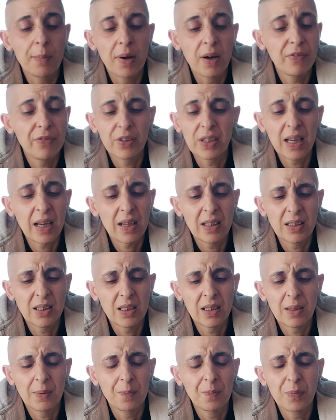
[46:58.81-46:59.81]
I forget, is
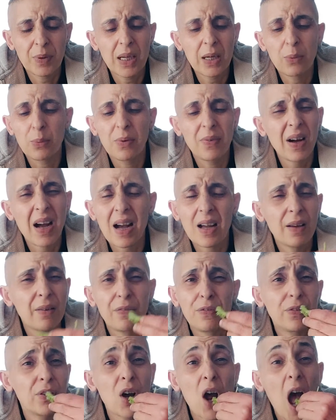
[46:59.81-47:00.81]
it beginning with I
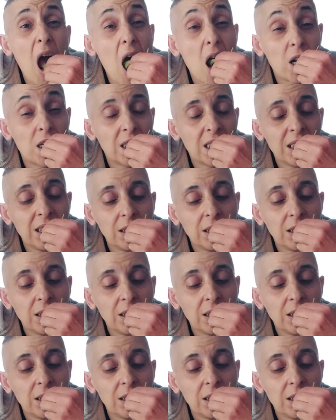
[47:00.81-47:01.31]
forgot, right?